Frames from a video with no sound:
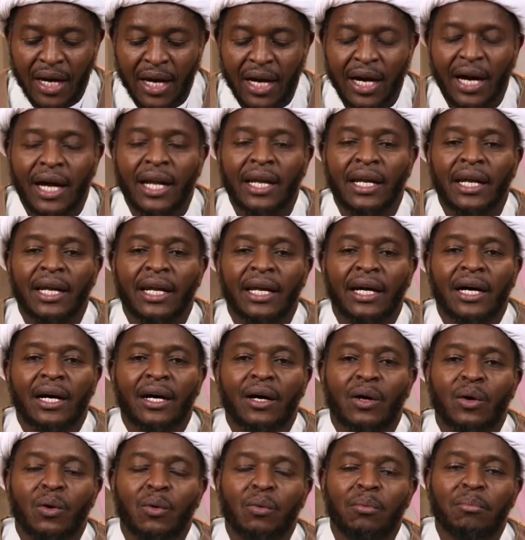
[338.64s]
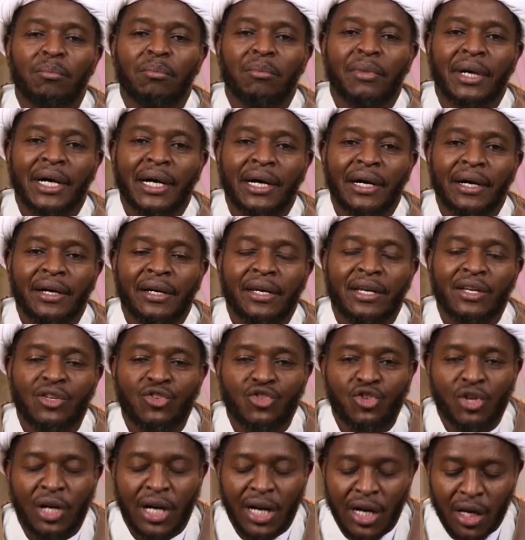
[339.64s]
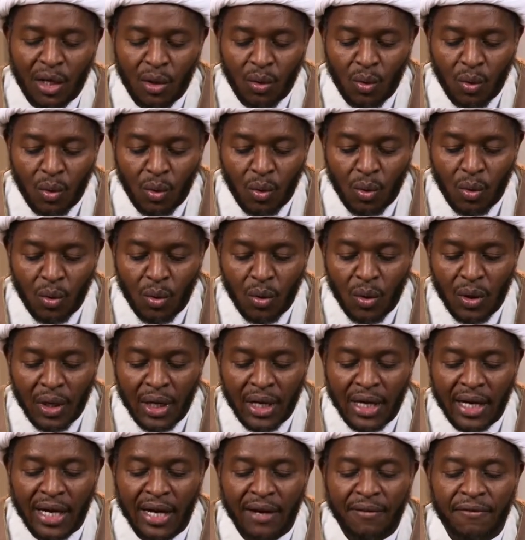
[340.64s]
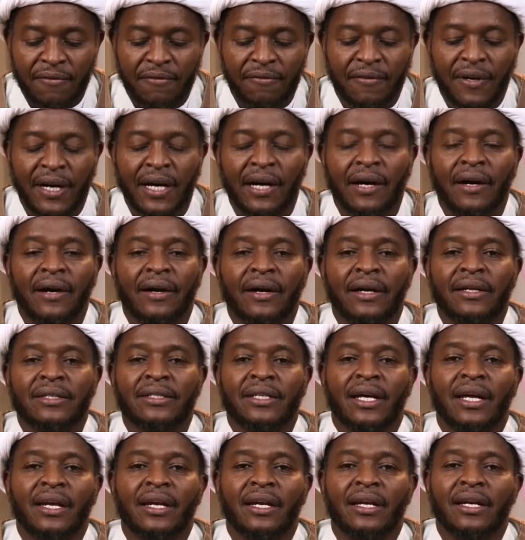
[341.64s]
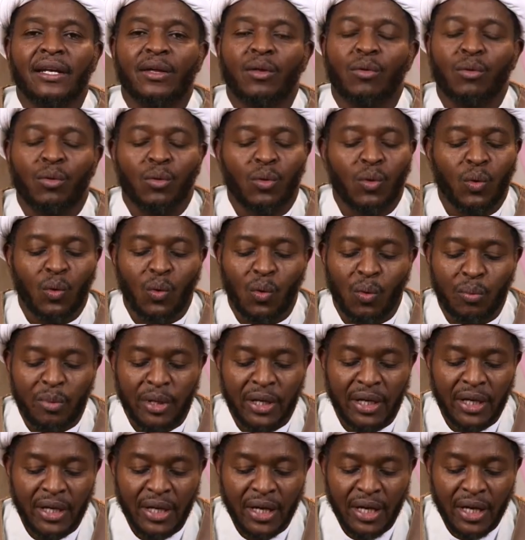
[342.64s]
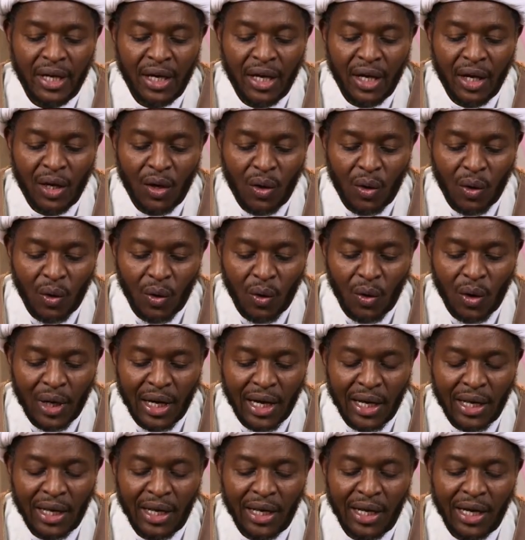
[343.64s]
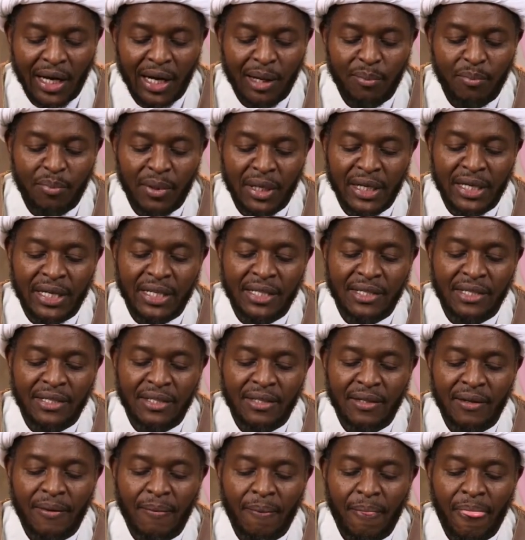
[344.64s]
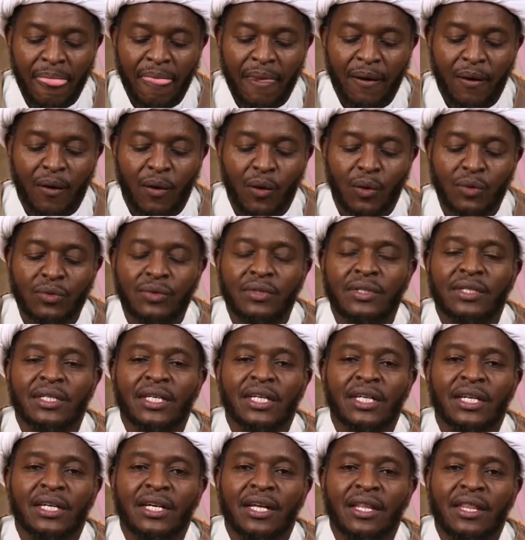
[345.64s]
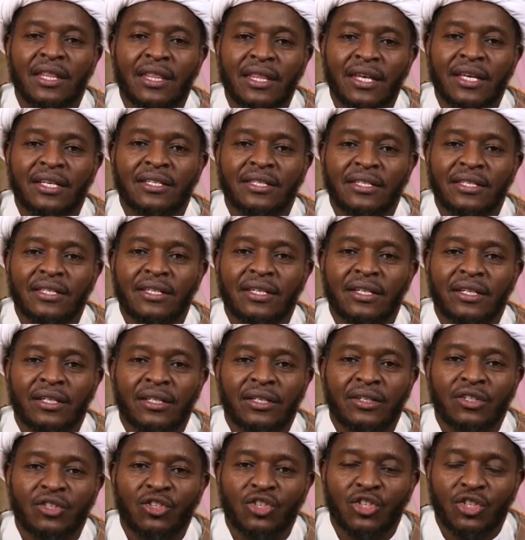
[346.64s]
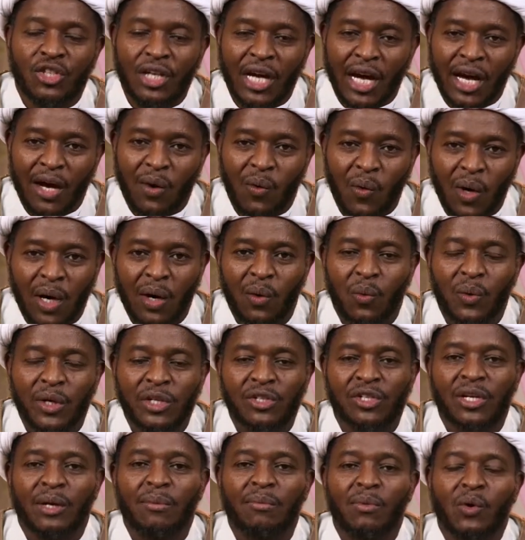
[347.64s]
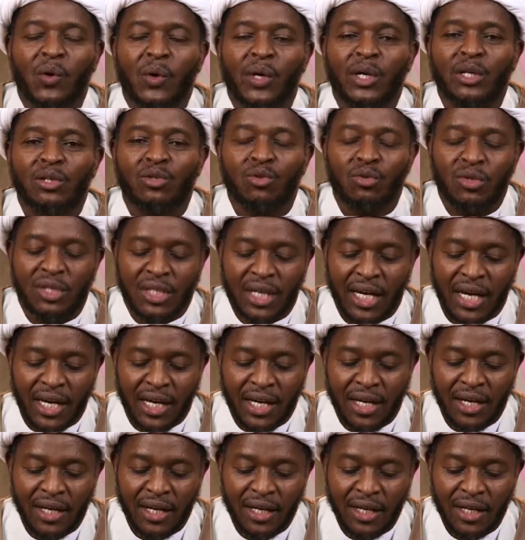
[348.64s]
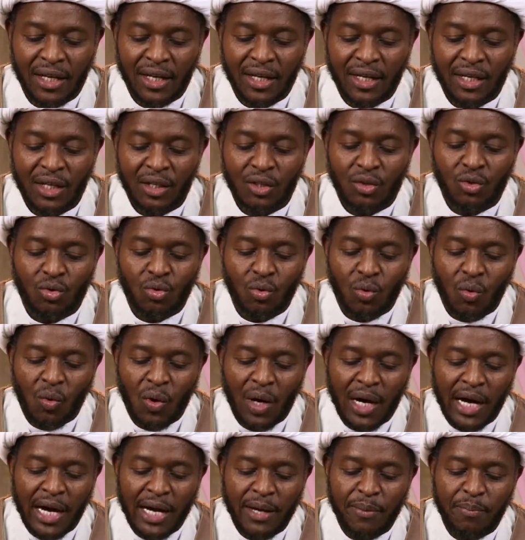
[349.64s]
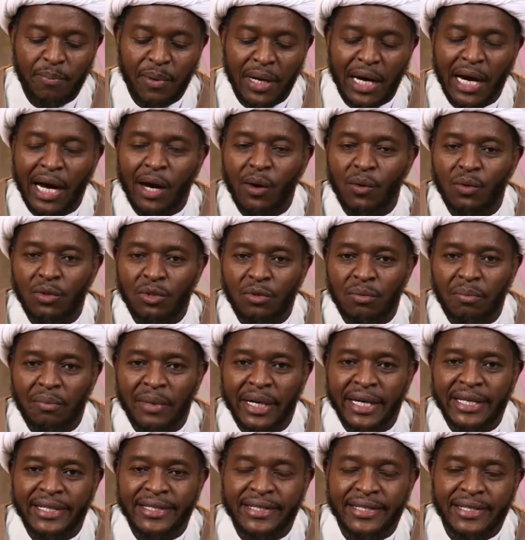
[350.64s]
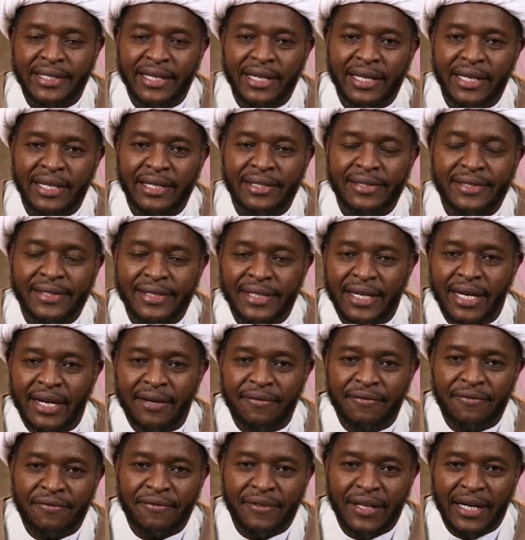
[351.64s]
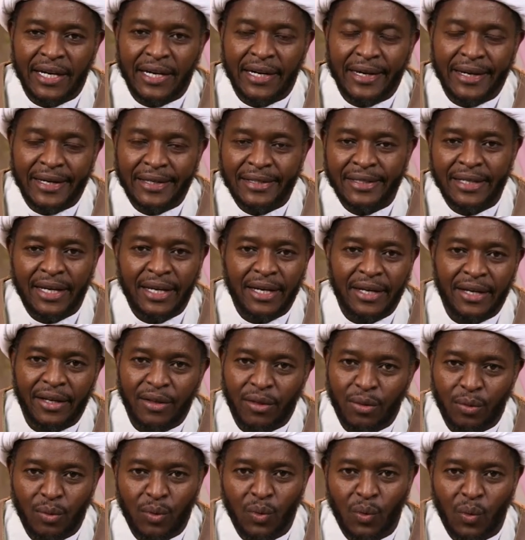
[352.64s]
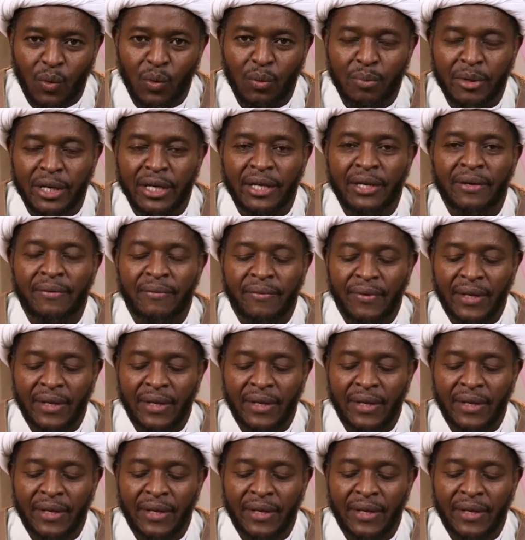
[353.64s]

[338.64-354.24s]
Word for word: Allahumma ij'alhu kafaratan lidhunubi. O Allah, please consider this shower which I'm going to take to wipe out my sins, kafaratan lidhunubi,